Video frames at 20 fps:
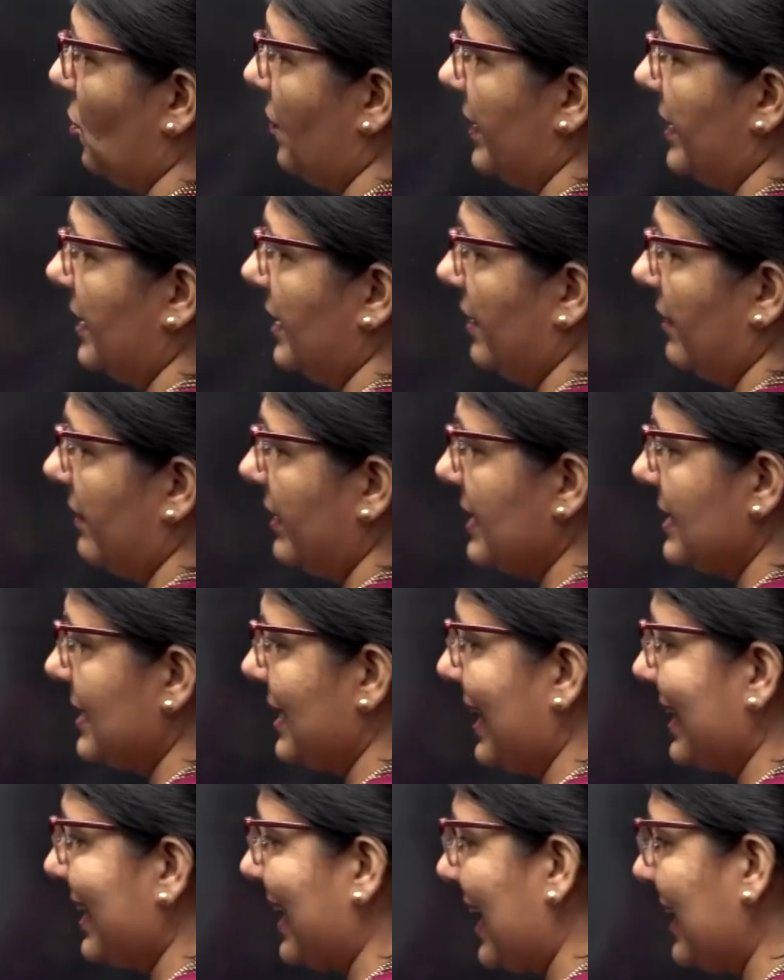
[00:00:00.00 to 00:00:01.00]
over here is
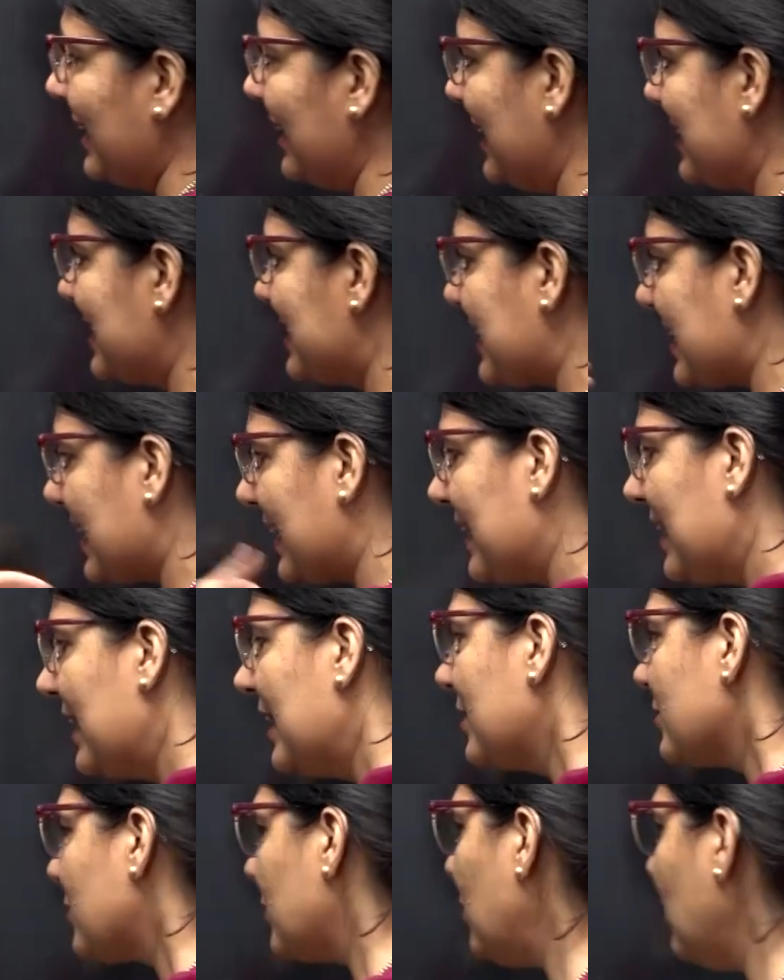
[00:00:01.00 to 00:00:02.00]
again deal.
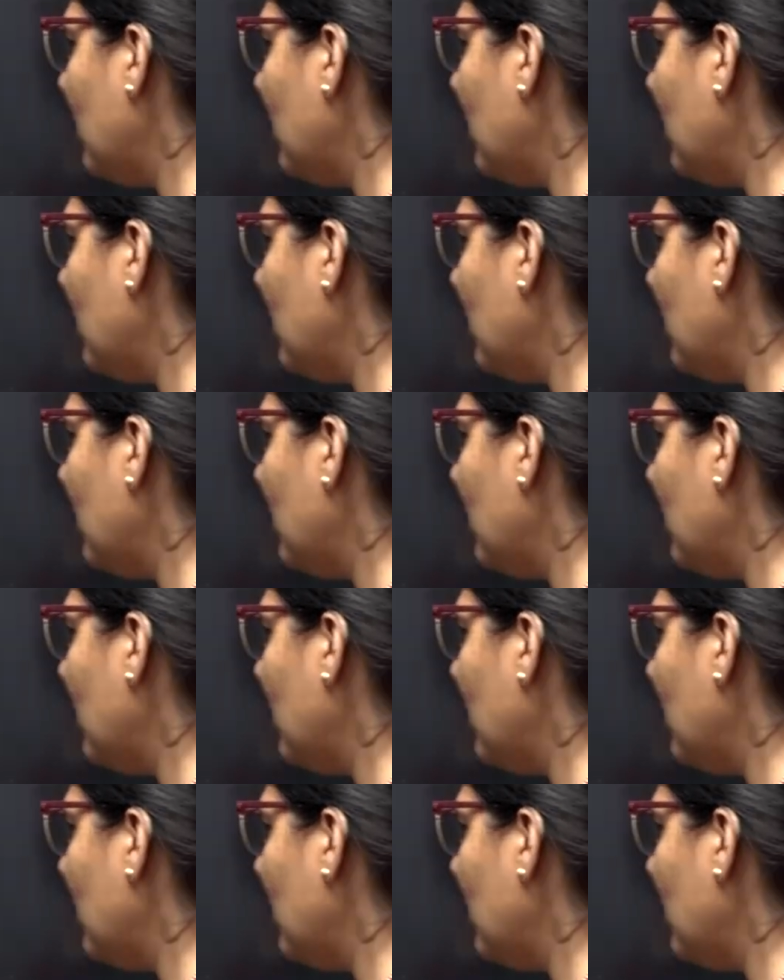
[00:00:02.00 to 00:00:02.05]
So you